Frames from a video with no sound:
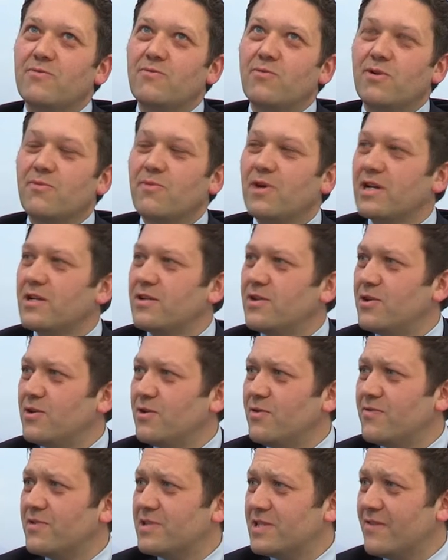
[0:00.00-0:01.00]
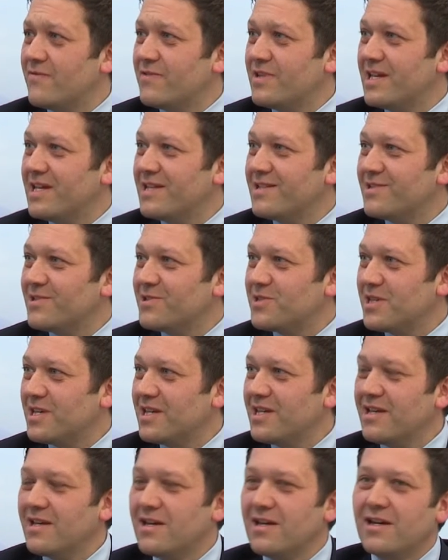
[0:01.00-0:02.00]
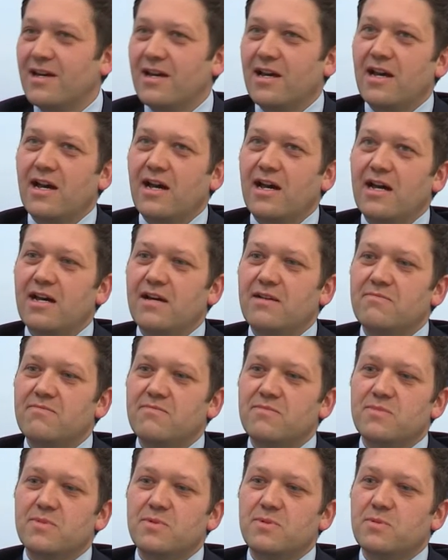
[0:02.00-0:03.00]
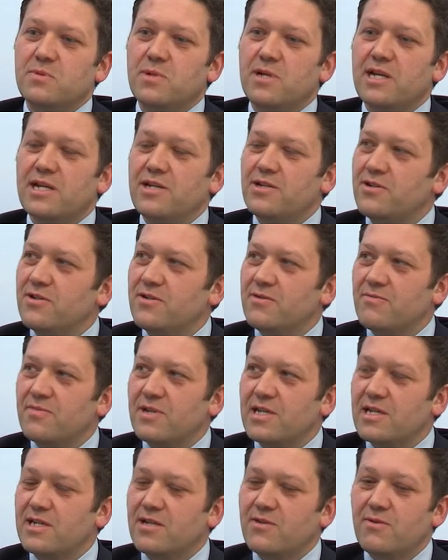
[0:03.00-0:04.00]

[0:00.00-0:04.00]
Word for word: what am I going to do for seven days at sea um, really shouldn't be.